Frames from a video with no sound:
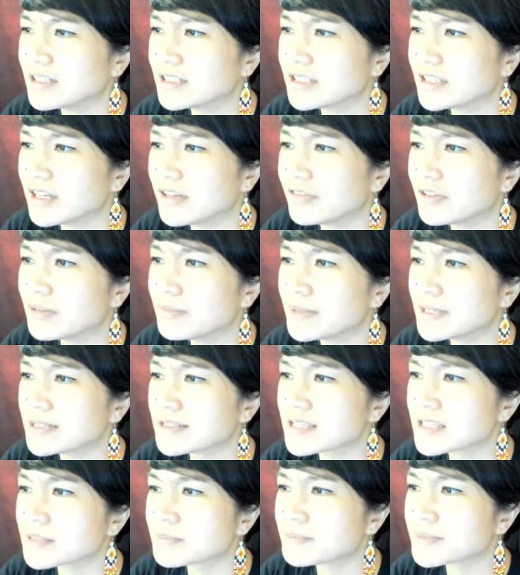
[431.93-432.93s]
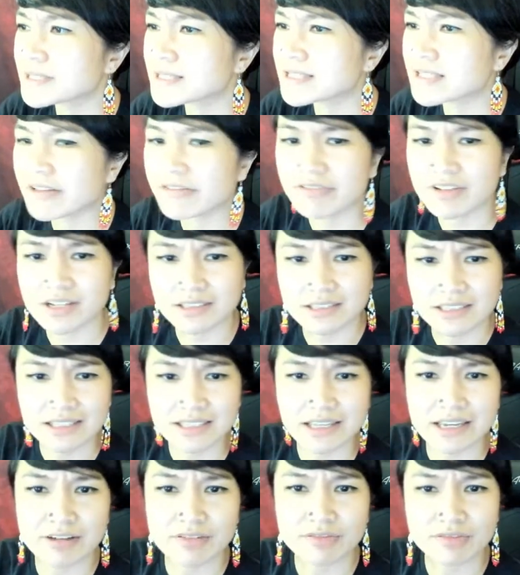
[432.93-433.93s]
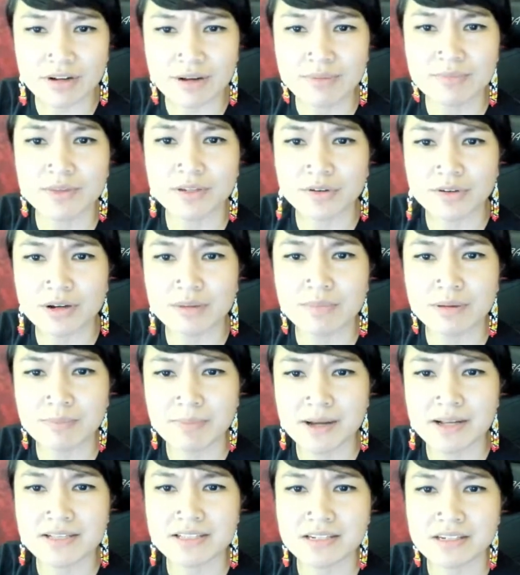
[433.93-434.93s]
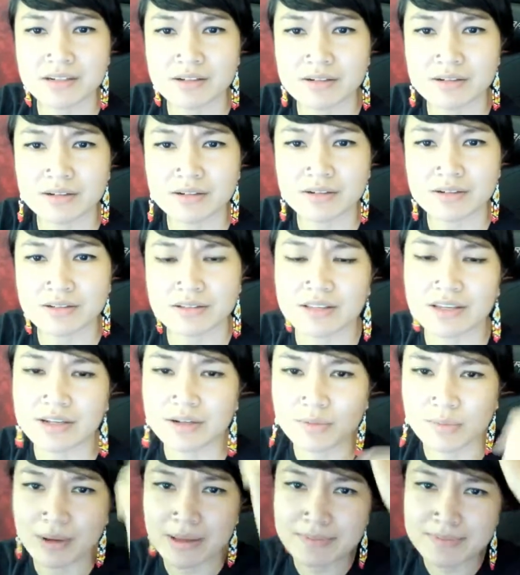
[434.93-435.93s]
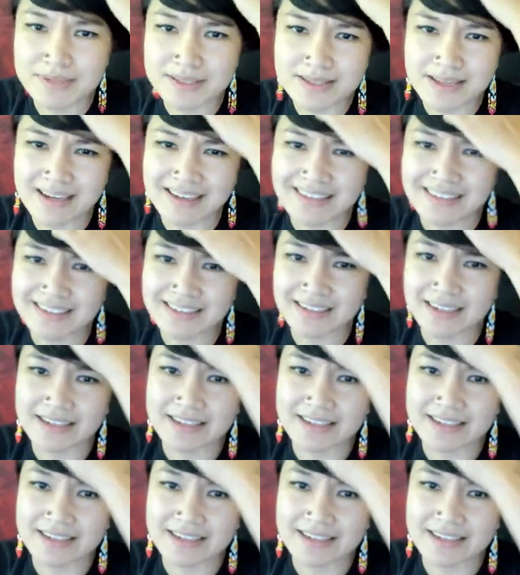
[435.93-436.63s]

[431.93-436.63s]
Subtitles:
If you mean specifically like from the creepypasta like website,